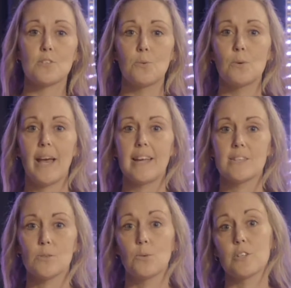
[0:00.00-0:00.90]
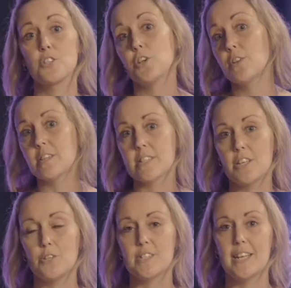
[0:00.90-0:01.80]
school gates or the students
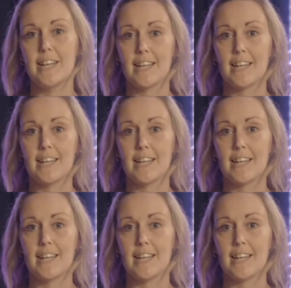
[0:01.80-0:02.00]
that you sit